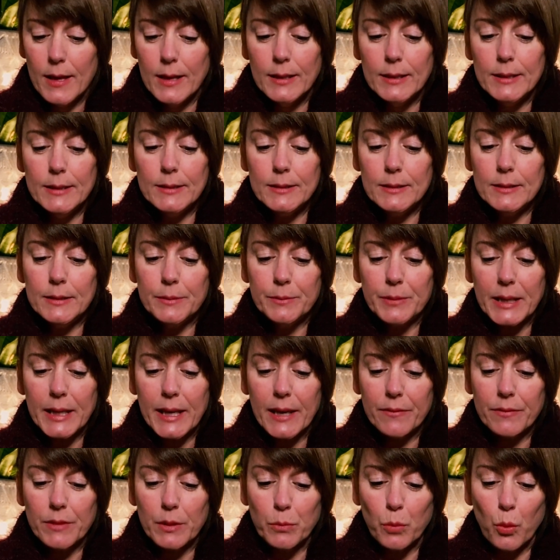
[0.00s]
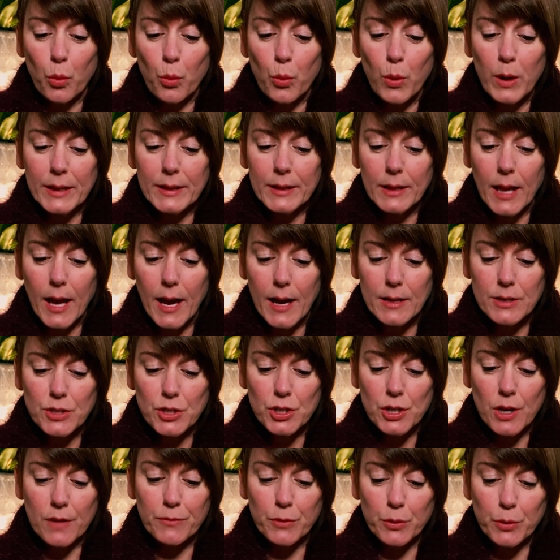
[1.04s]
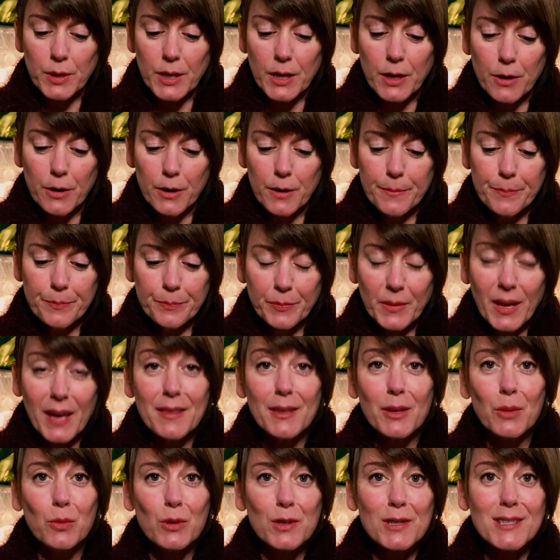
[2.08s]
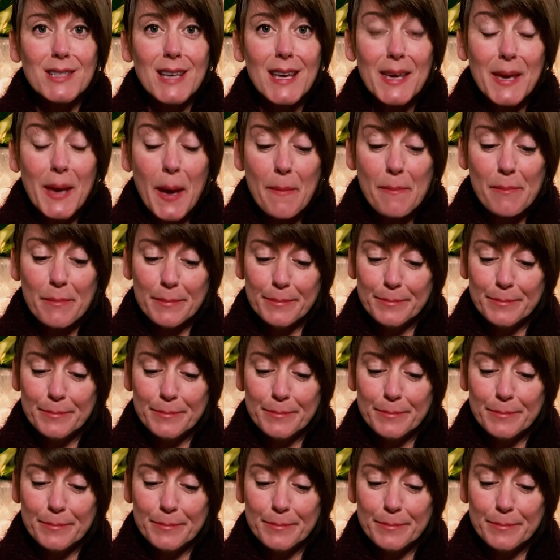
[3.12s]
Give them one last shuffle here, and then we'll sync up.